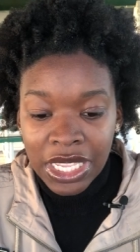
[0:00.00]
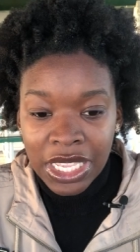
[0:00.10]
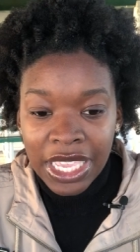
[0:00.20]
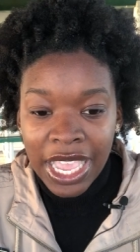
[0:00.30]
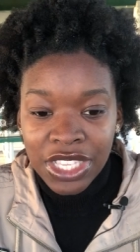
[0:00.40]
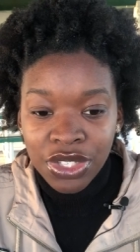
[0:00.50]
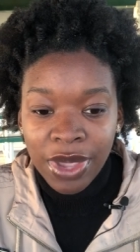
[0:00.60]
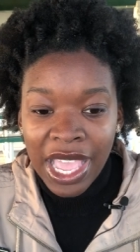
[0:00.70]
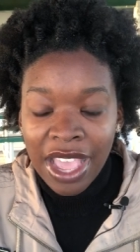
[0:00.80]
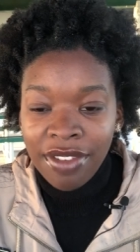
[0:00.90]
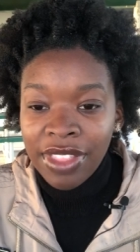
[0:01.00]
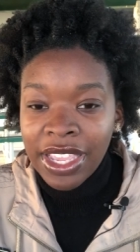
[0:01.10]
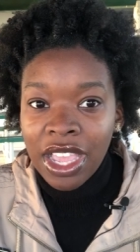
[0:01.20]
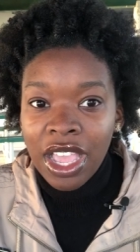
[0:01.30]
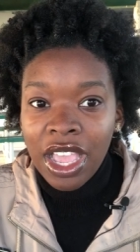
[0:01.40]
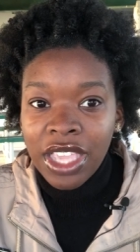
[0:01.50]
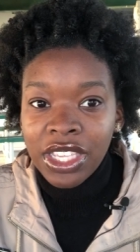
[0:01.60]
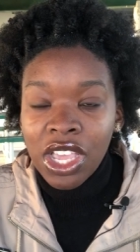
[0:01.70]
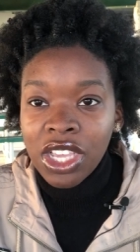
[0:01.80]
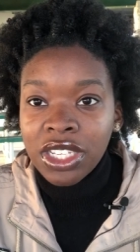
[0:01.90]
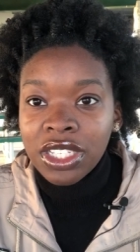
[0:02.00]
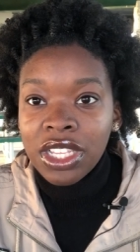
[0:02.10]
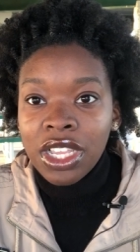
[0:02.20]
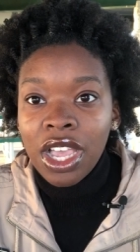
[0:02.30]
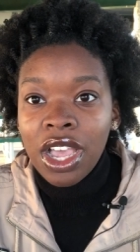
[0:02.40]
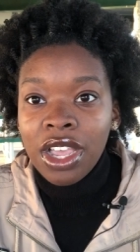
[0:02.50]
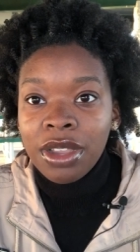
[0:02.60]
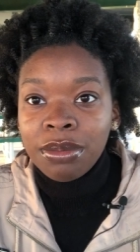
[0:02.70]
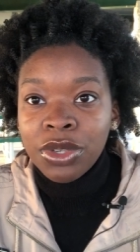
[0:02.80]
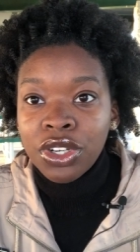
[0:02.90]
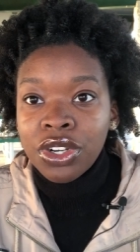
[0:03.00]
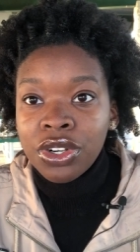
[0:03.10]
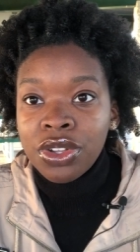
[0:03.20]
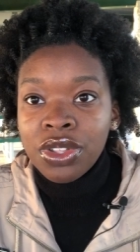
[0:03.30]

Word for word: he has to have like a, a young um, girl,